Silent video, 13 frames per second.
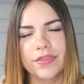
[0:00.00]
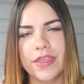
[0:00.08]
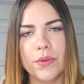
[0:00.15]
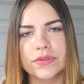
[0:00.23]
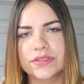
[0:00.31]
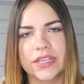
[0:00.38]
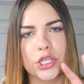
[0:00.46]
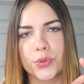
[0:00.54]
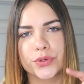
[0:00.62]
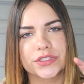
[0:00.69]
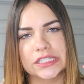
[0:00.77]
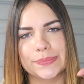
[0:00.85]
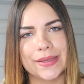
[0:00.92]
They would say you
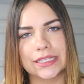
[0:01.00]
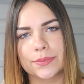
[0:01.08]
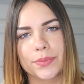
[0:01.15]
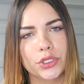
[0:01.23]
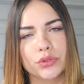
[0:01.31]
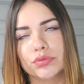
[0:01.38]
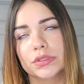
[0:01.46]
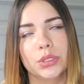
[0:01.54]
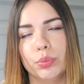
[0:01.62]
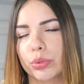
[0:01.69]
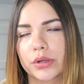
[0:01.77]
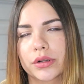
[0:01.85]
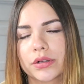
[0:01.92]
were suspended, but you really
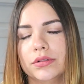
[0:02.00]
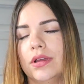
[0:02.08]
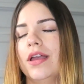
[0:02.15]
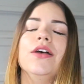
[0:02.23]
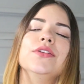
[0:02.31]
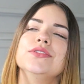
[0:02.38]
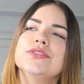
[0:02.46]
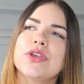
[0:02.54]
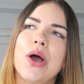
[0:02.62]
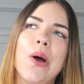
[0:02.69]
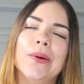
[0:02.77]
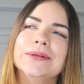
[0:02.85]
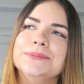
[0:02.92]
weren't.
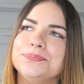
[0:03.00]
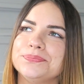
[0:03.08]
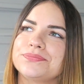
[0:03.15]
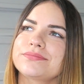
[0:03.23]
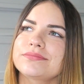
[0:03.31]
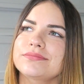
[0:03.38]
So